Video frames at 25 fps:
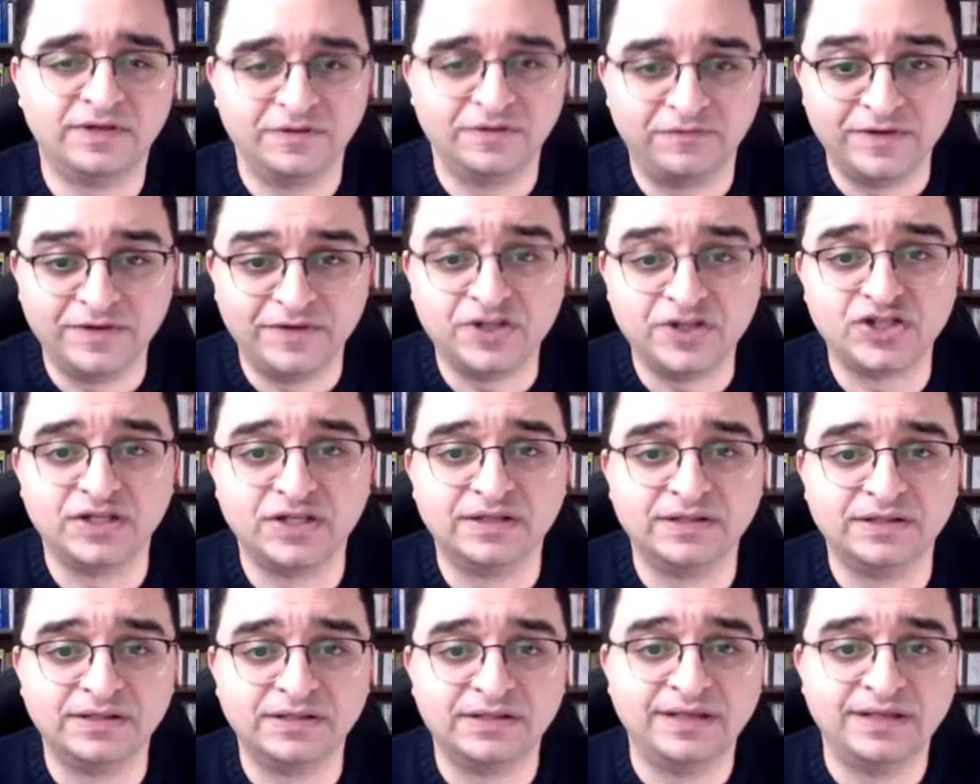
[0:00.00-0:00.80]

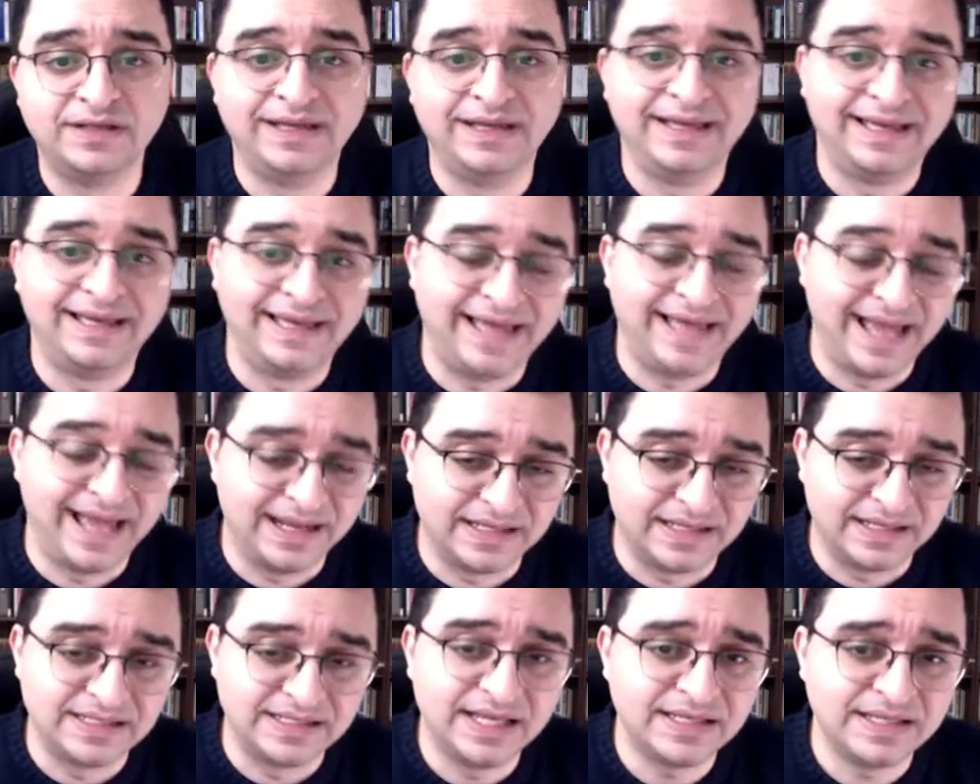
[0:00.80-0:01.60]
efficient, and
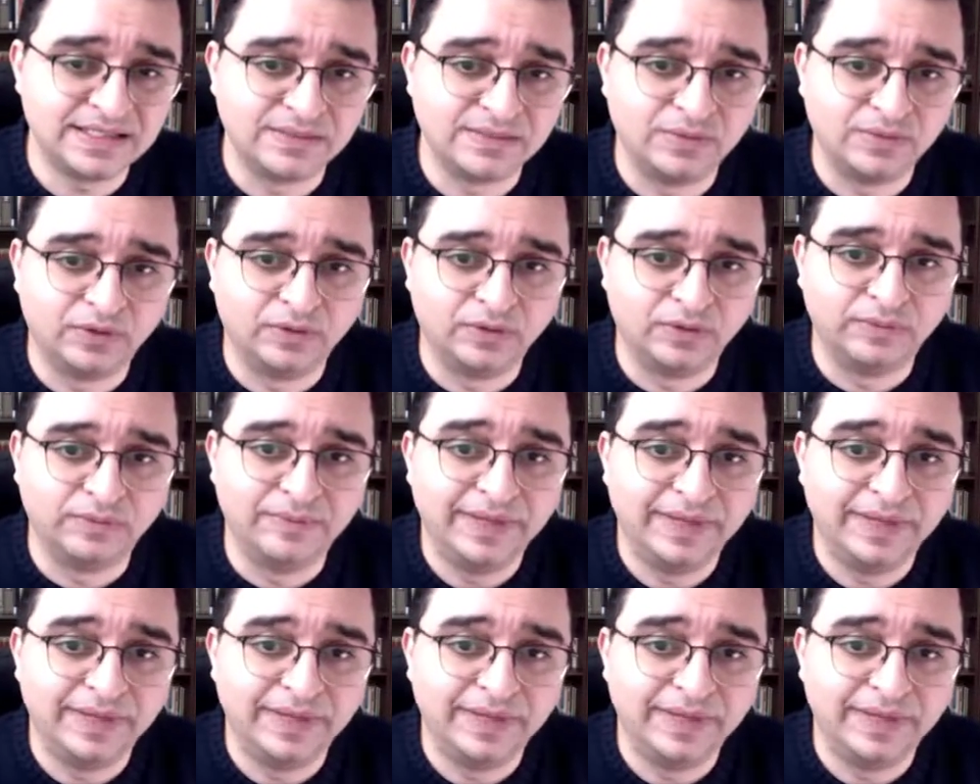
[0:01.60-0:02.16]
accessible.